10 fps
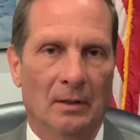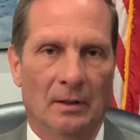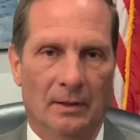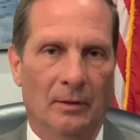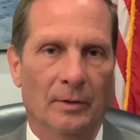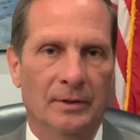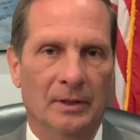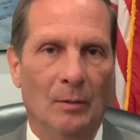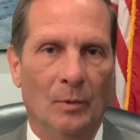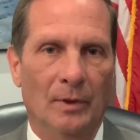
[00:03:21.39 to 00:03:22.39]
that there is
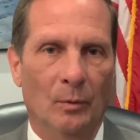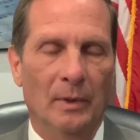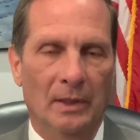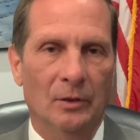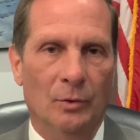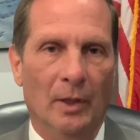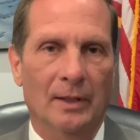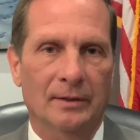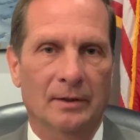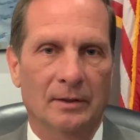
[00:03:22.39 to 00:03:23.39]
someone that we can
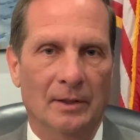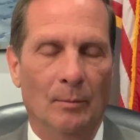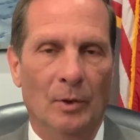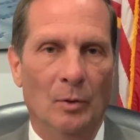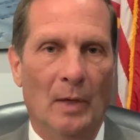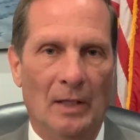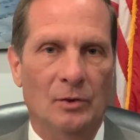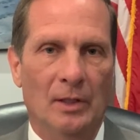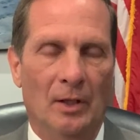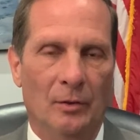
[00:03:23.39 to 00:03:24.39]
trust, someone who
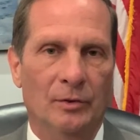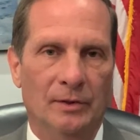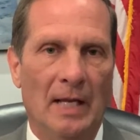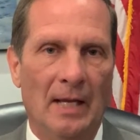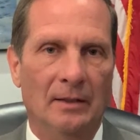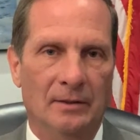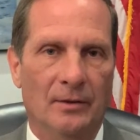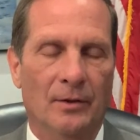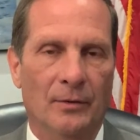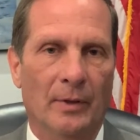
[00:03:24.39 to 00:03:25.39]
actually understands
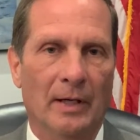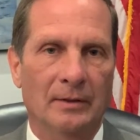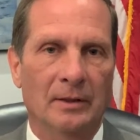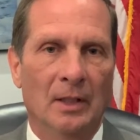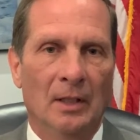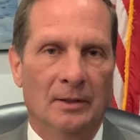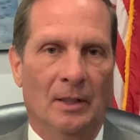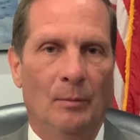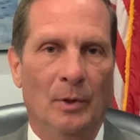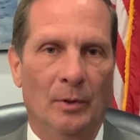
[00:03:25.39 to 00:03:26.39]
the threats,
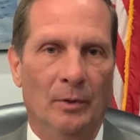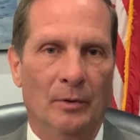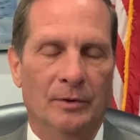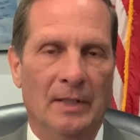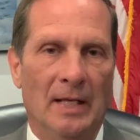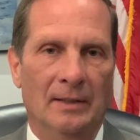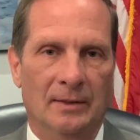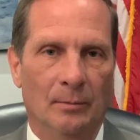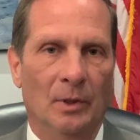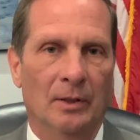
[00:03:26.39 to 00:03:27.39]
someone who
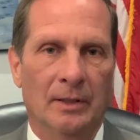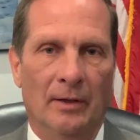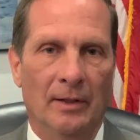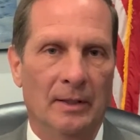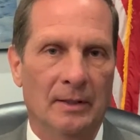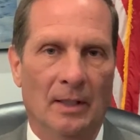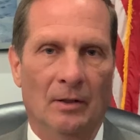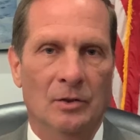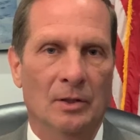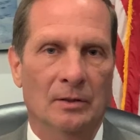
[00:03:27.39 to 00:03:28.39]
understands the military and
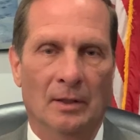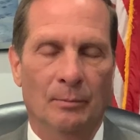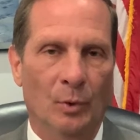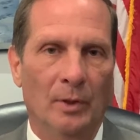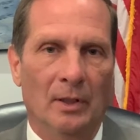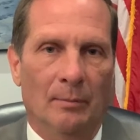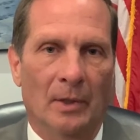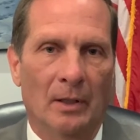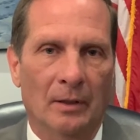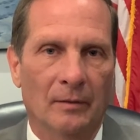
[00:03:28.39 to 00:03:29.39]
intelligence and putting
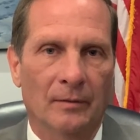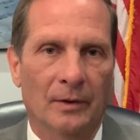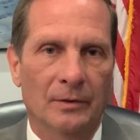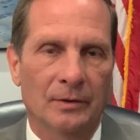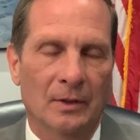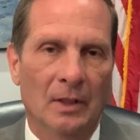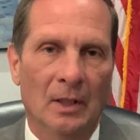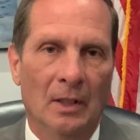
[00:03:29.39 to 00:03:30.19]
America first,